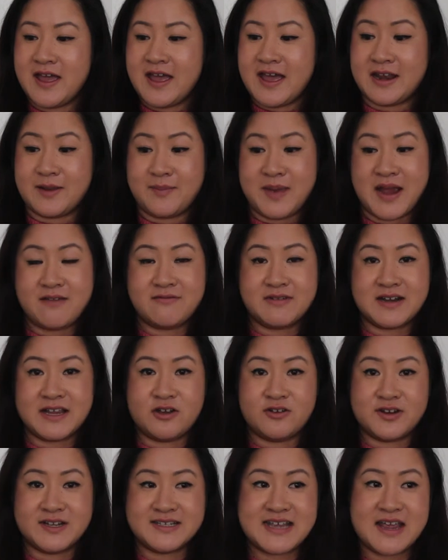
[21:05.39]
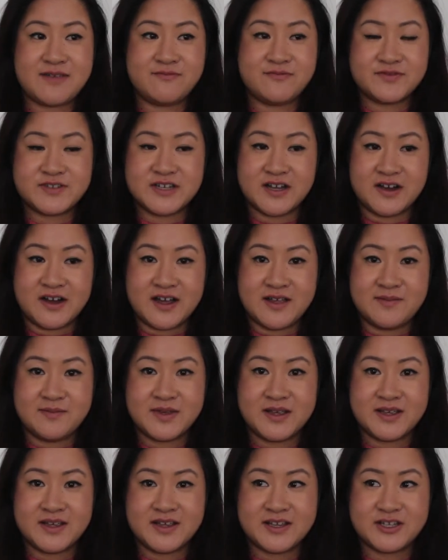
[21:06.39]
And apparently on the 10th
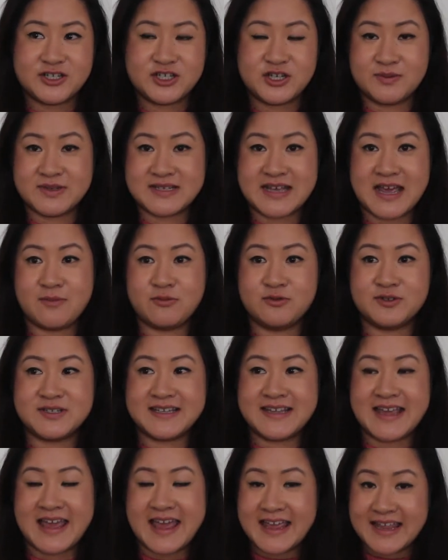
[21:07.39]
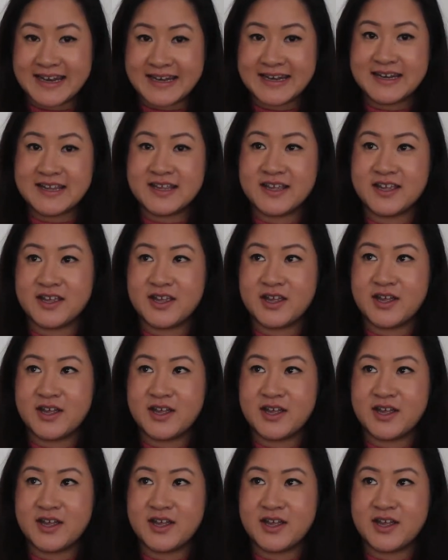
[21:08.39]
time she was able to get in.